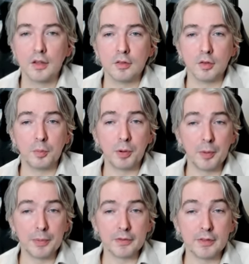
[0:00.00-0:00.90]
So the
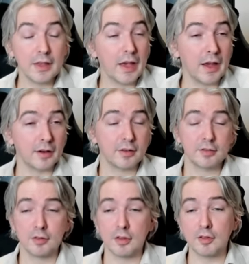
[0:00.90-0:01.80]
purpose of the act,
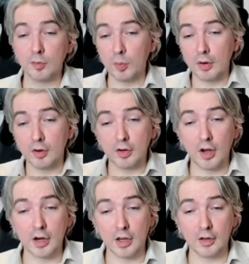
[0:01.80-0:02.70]
so this is where they're
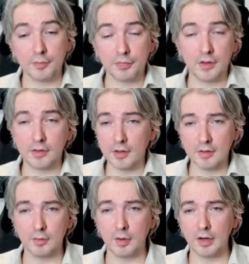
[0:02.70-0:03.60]
talking, this
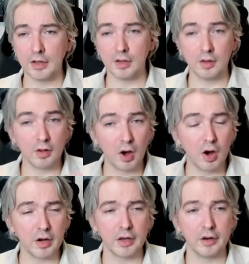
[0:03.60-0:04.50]
isn't really
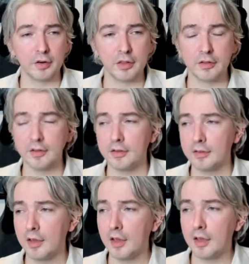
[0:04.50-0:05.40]
law here. This
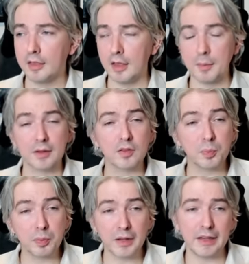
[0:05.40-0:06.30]
is them
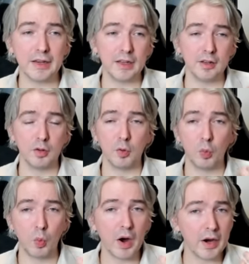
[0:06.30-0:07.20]
explaining
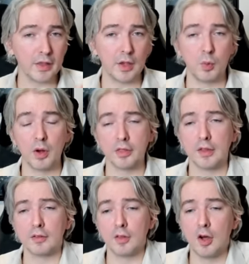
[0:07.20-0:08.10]
why they want
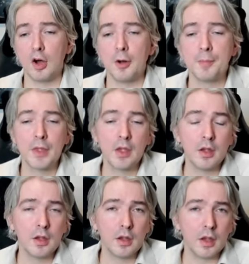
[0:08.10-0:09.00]
this law
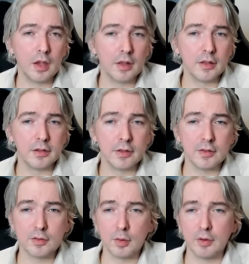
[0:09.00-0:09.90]
and this
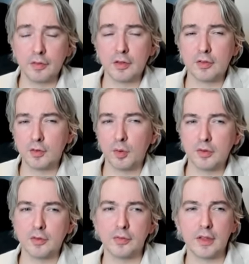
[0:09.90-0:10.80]
is sort of the
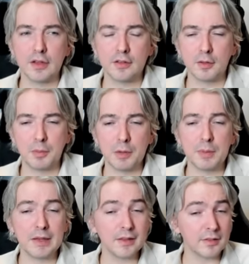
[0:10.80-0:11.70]
sorts of things that might
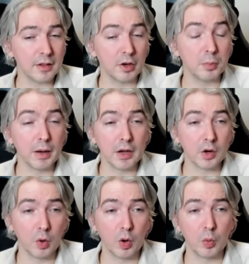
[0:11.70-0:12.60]
be considered by a
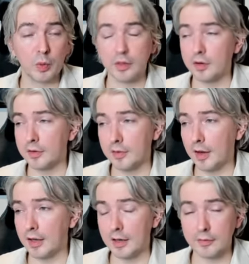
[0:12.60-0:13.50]
court when they're
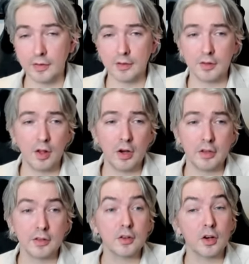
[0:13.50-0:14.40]
deciding if this law
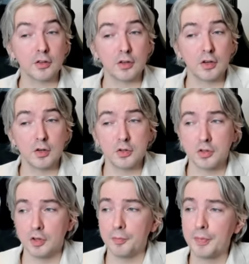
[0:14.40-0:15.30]
is
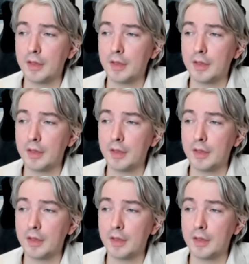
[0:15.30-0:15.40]
constitutional.